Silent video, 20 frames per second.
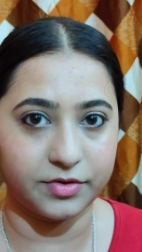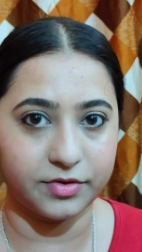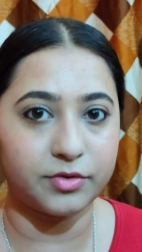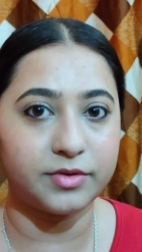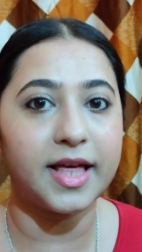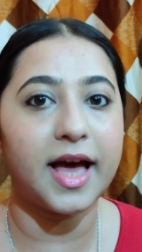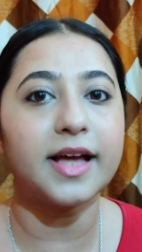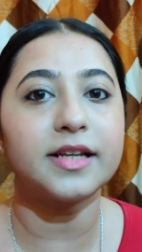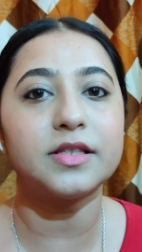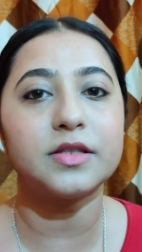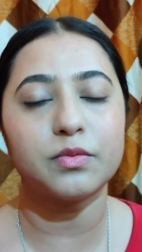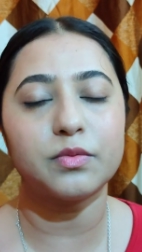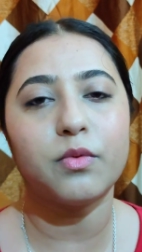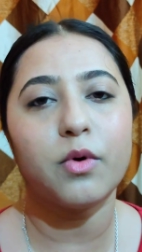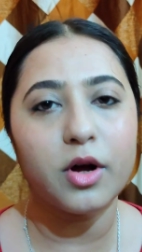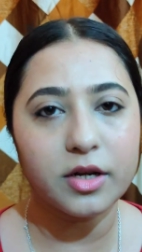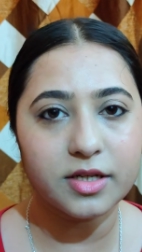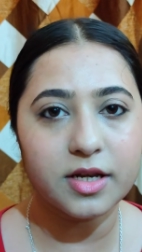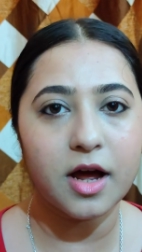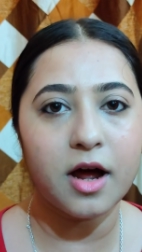So that's
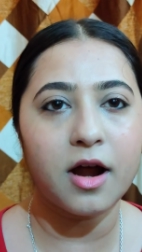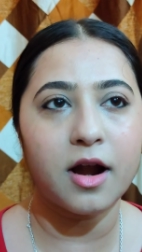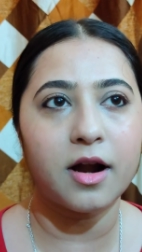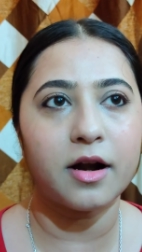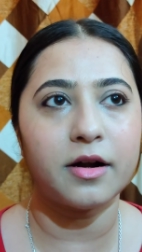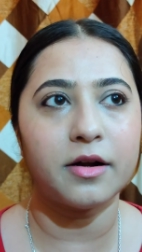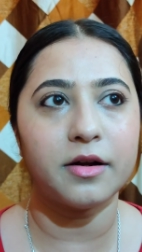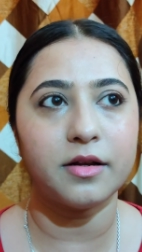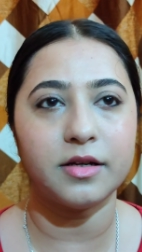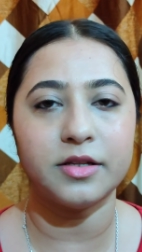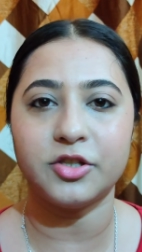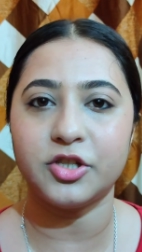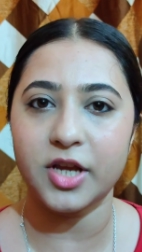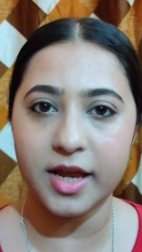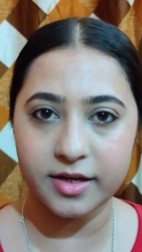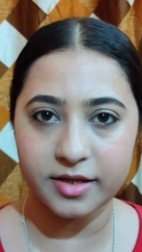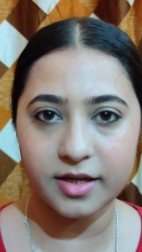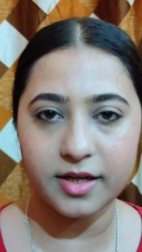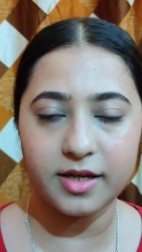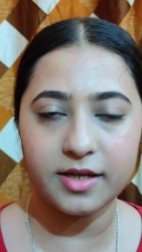what our
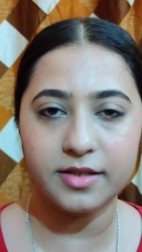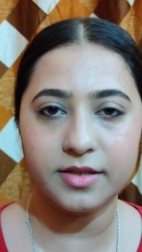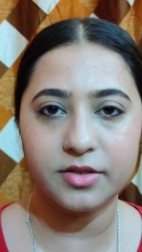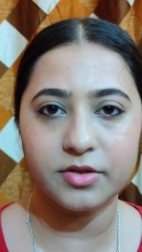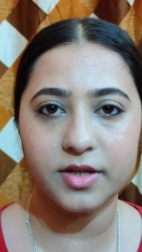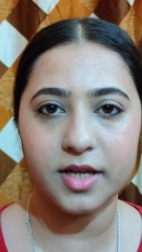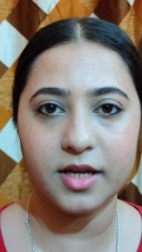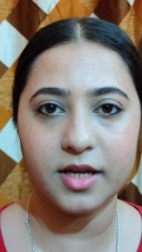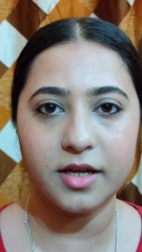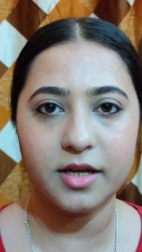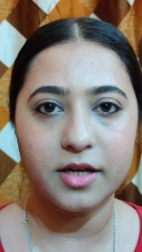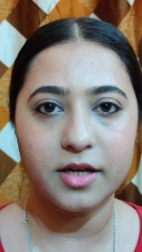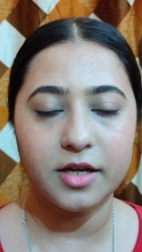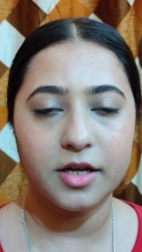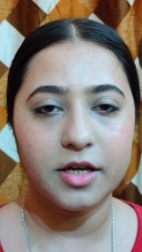agenda is today.